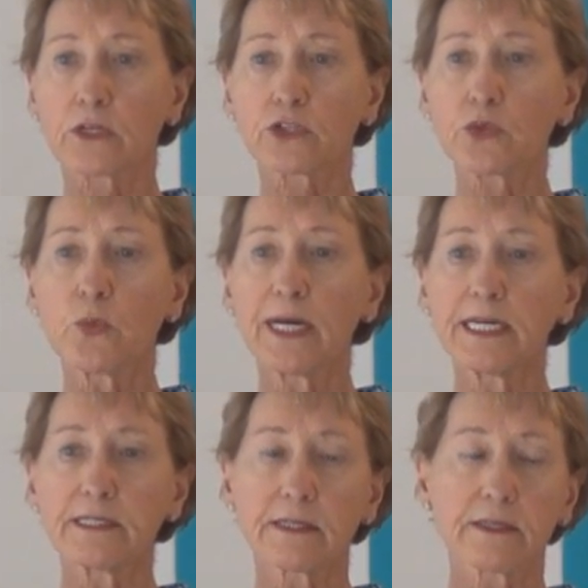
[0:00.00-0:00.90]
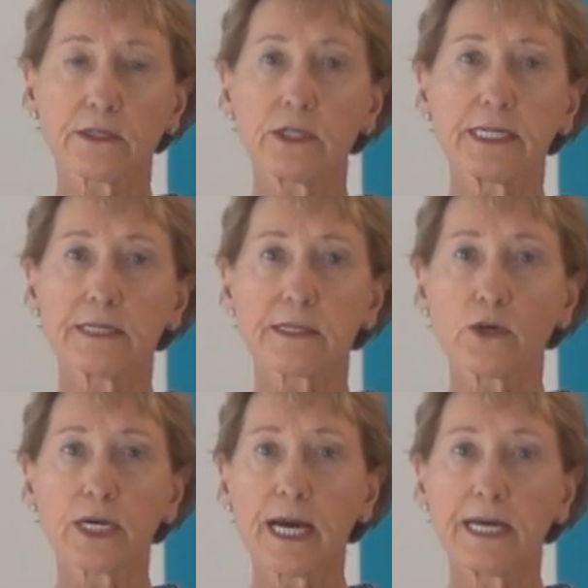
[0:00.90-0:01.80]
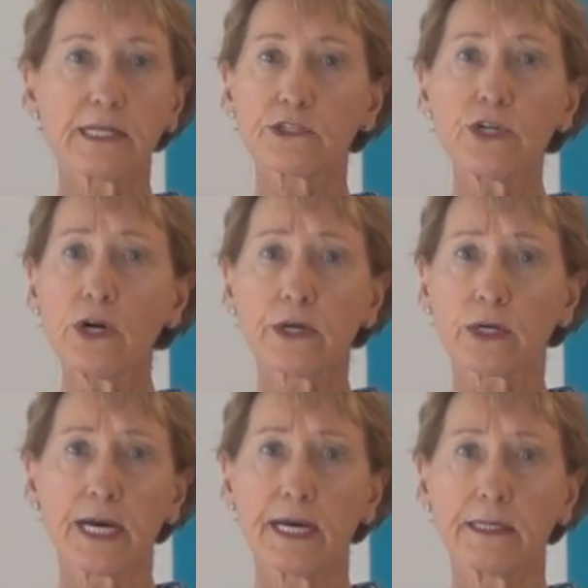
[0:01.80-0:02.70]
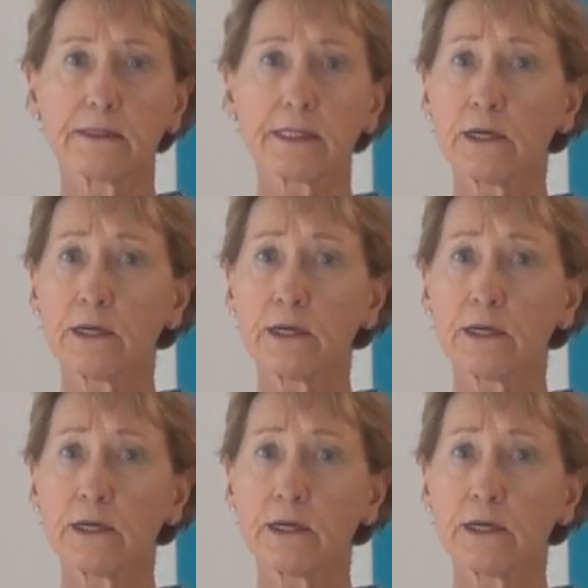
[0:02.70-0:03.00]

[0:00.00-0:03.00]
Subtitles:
20 to 30 is okay. It's not okay. They're